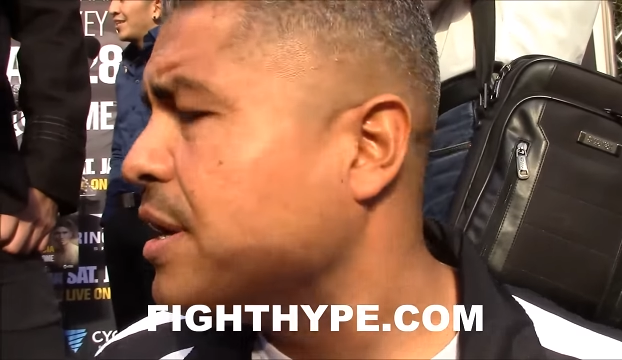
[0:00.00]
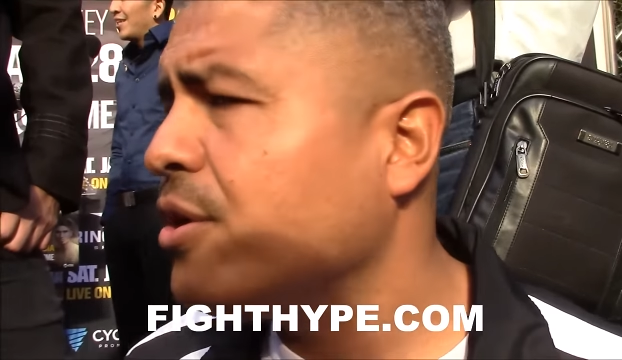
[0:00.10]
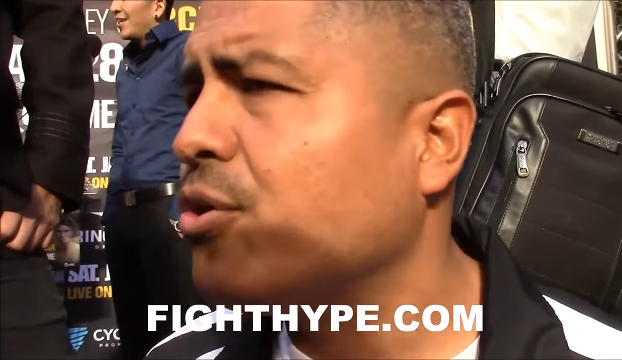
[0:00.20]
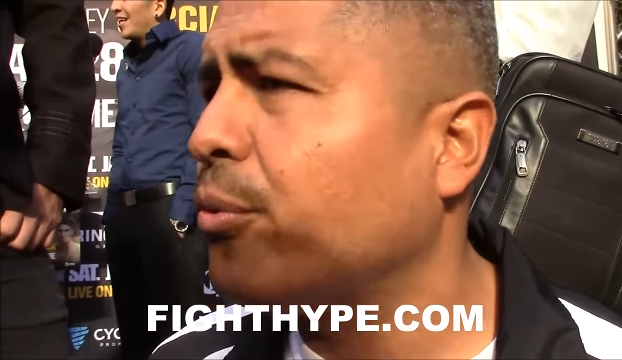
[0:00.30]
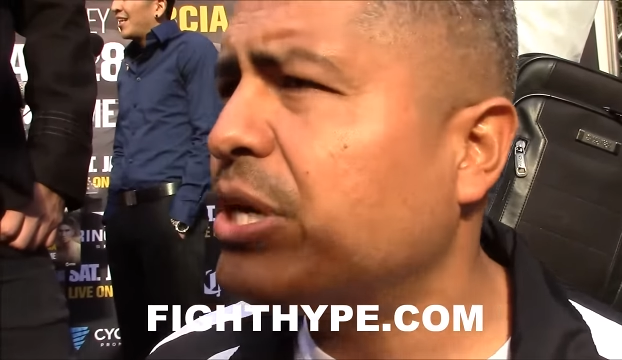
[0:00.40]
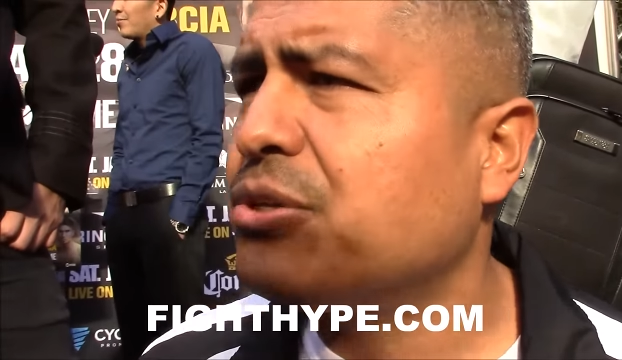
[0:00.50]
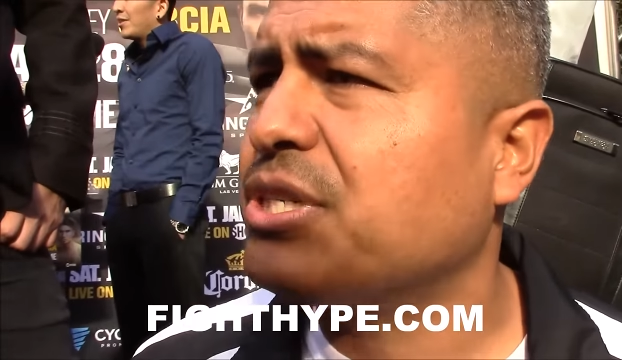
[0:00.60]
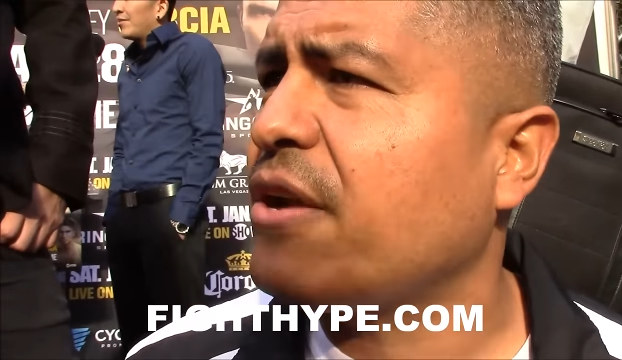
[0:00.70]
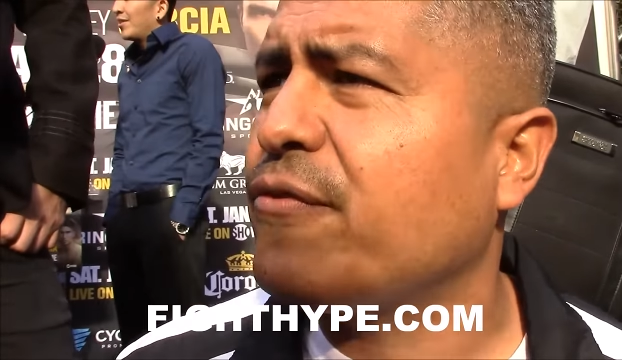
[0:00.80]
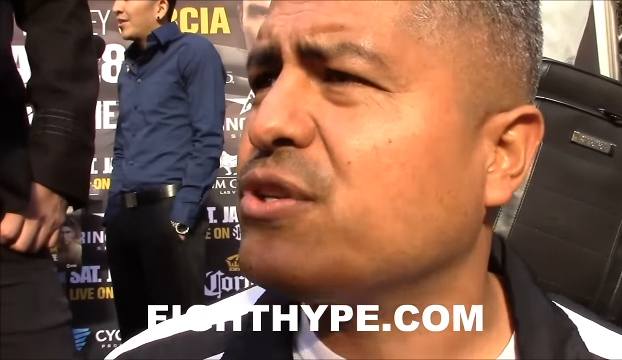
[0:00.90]
Speaker 1: You know, Richard
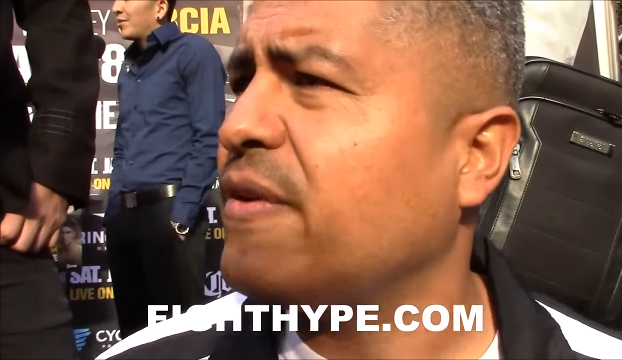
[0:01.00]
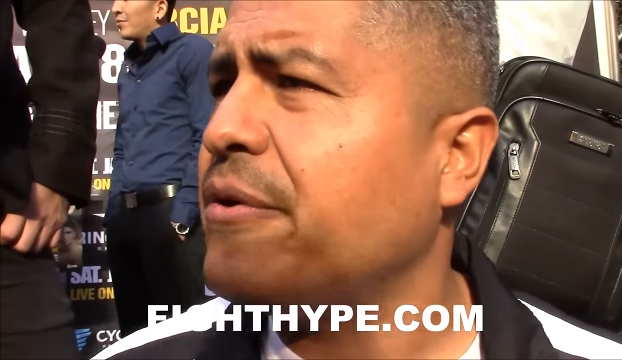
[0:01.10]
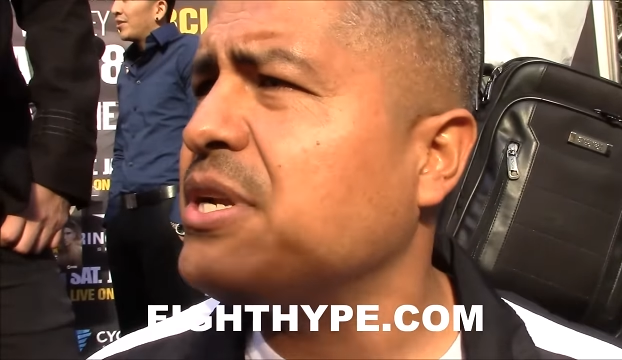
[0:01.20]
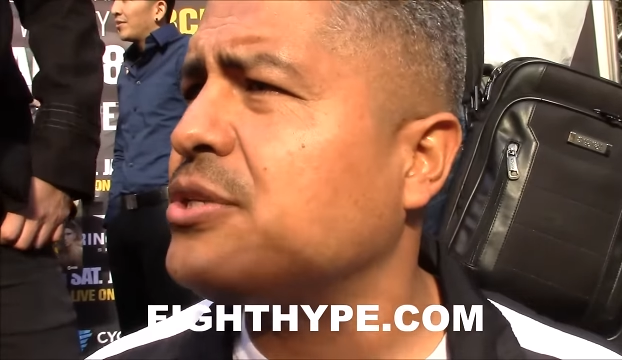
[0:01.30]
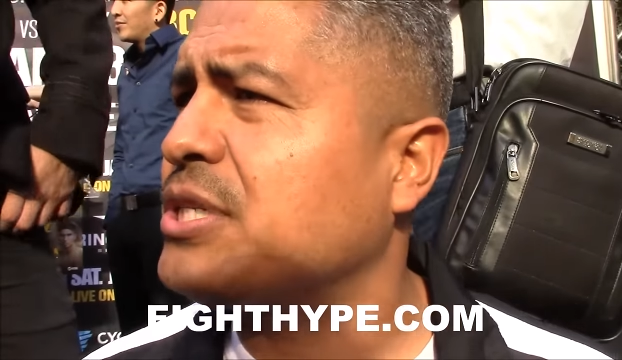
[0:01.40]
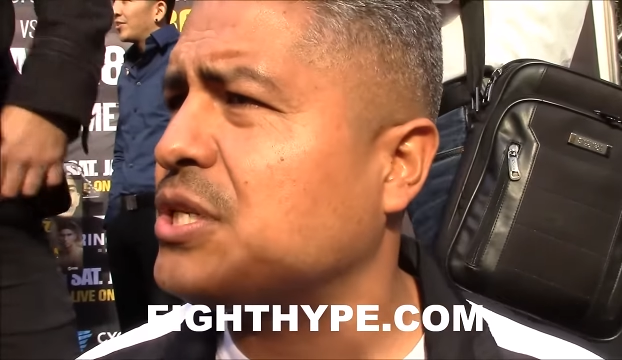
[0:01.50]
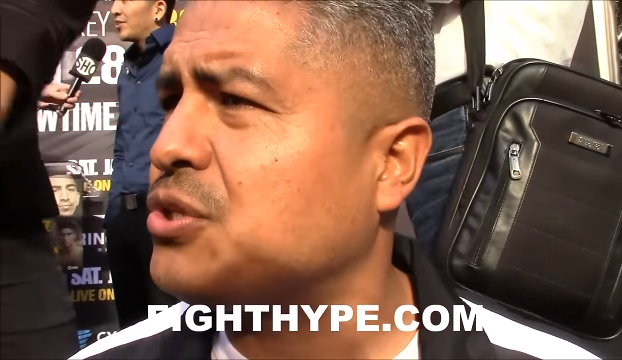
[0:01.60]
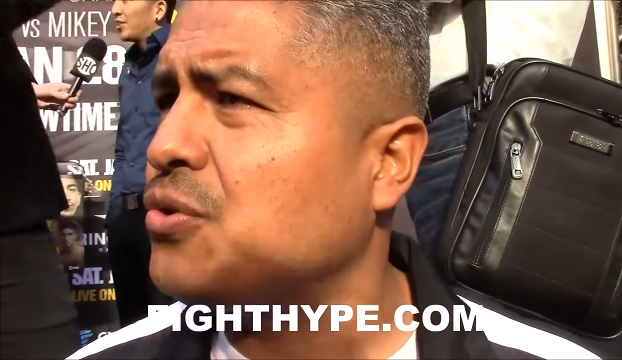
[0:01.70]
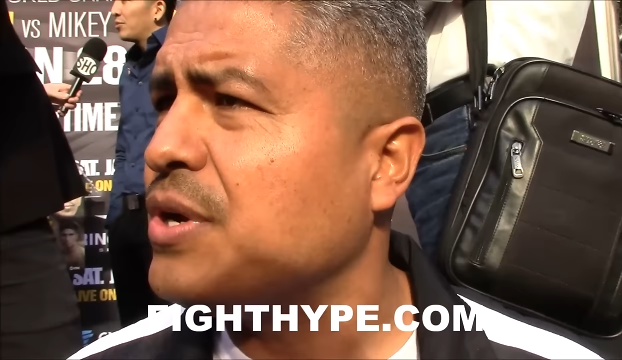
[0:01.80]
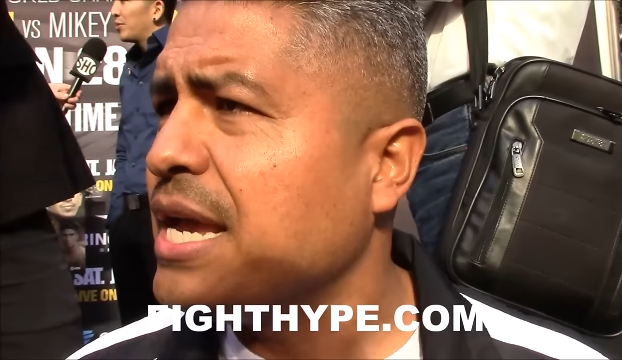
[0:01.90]
Schaefer is very interested
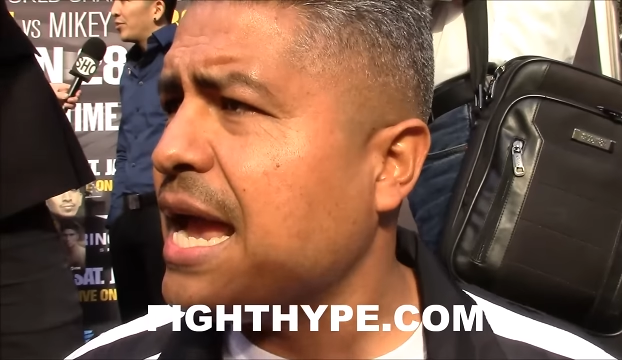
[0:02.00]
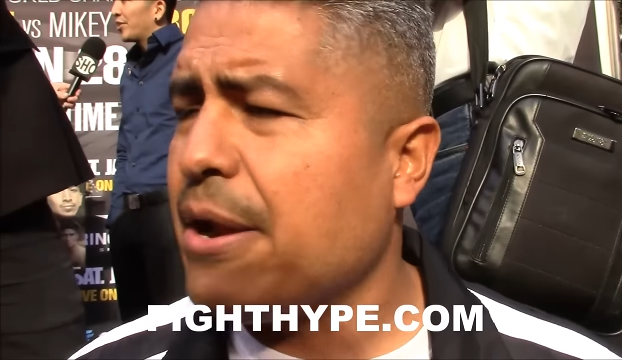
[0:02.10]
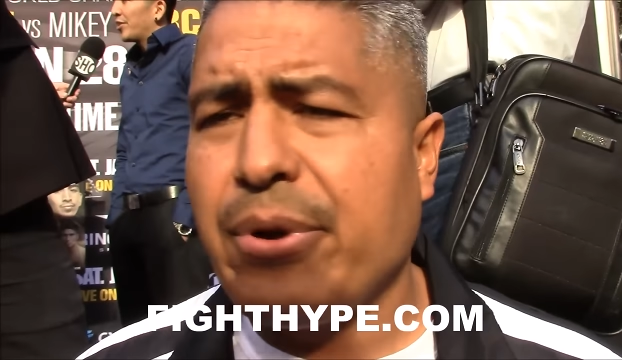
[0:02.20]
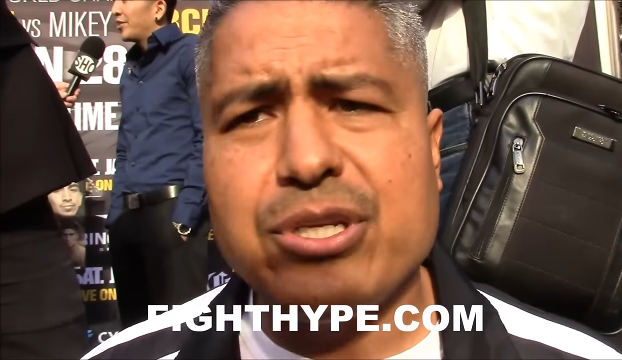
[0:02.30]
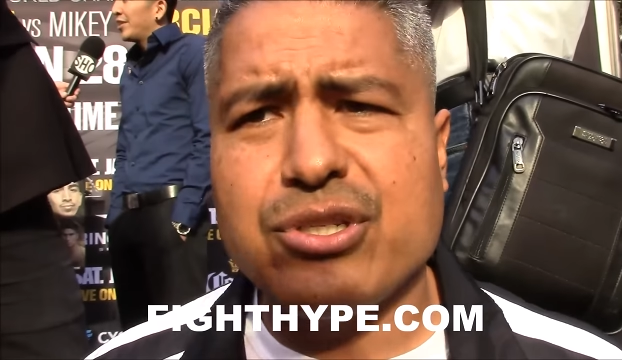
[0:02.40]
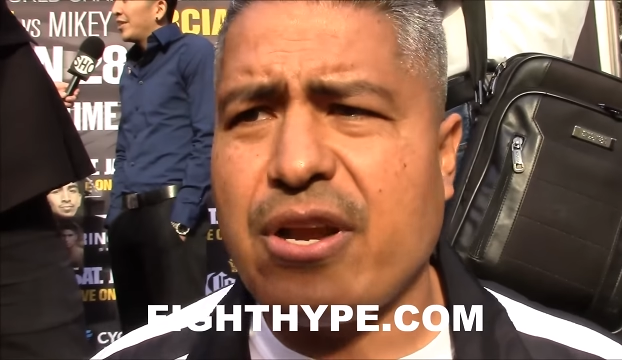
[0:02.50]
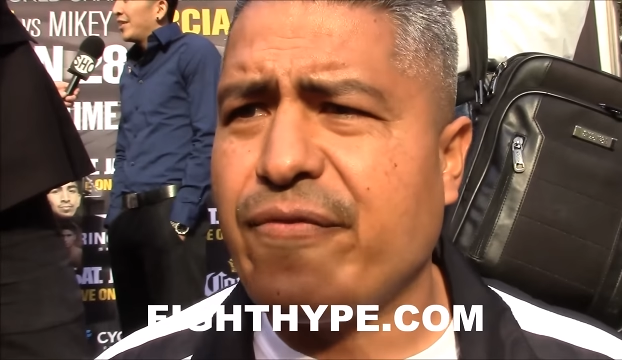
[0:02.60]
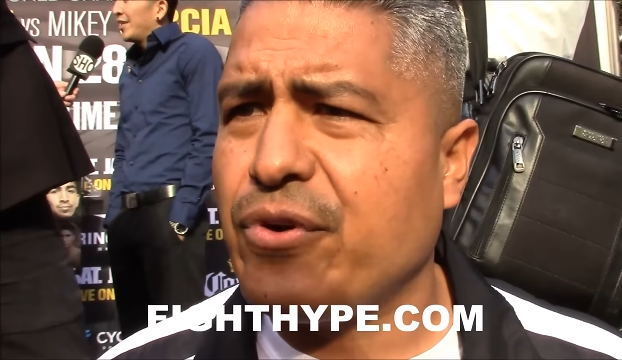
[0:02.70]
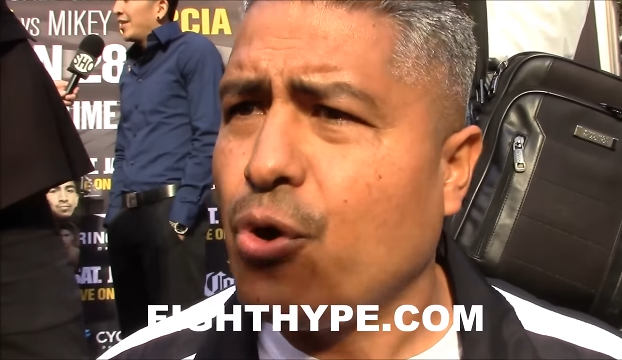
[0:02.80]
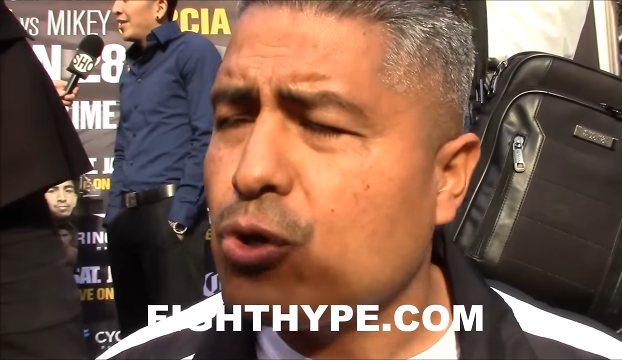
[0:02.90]
too, and Richard
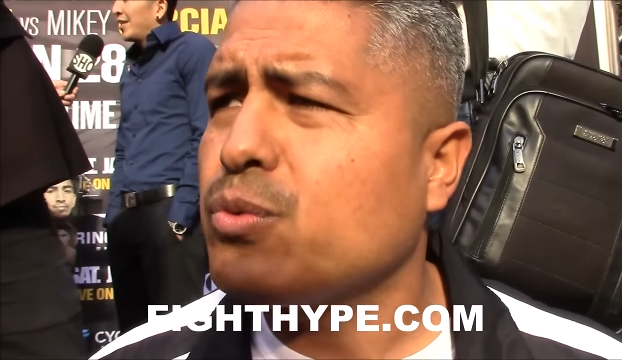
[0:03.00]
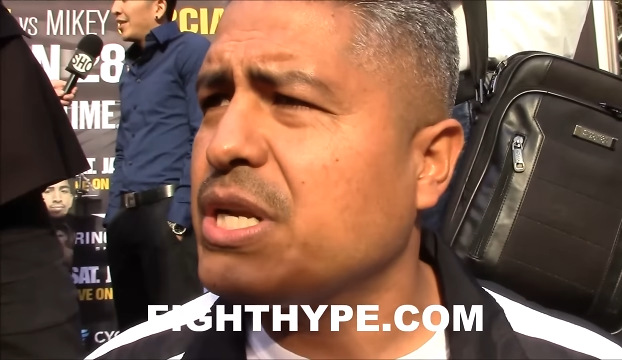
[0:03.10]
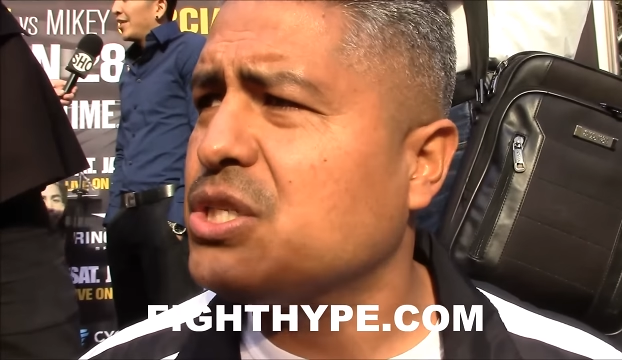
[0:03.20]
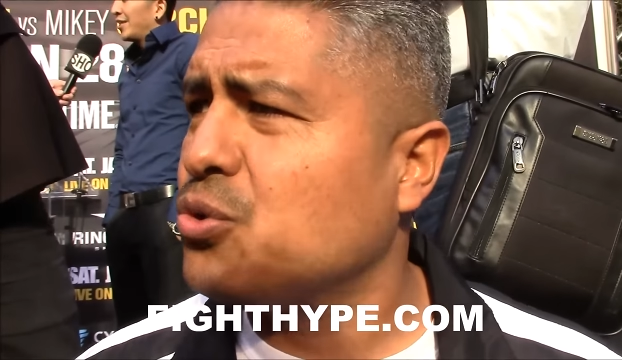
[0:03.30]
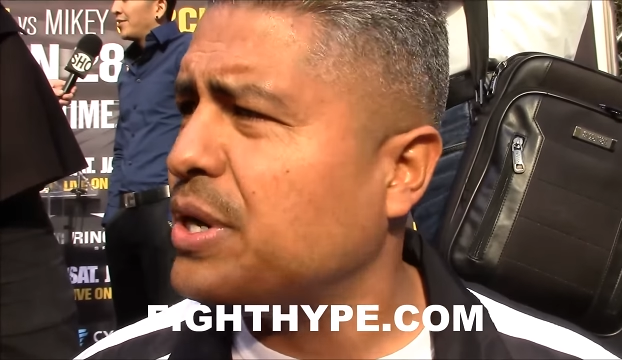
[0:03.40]
Schaefer knows what he's doing.